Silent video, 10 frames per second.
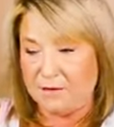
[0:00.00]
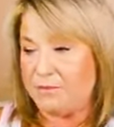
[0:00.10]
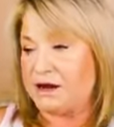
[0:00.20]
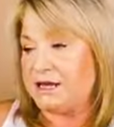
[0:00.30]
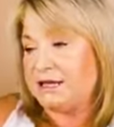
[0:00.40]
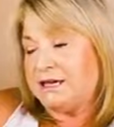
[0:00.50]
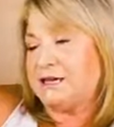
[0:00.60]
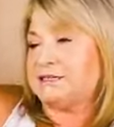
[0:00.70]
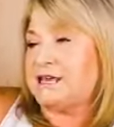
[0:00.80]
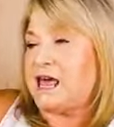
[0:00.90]
but it
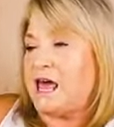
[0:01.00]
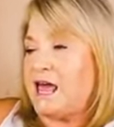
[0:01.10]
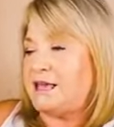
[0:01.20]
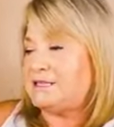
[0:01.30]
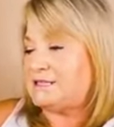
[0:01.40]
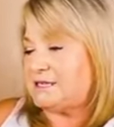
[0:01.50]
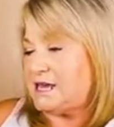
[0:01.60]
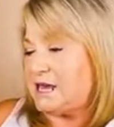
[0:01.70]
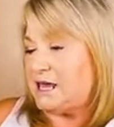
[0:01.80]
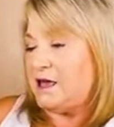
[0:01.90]
is
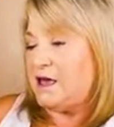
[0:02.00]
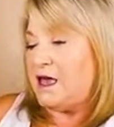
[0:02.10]
Acacia,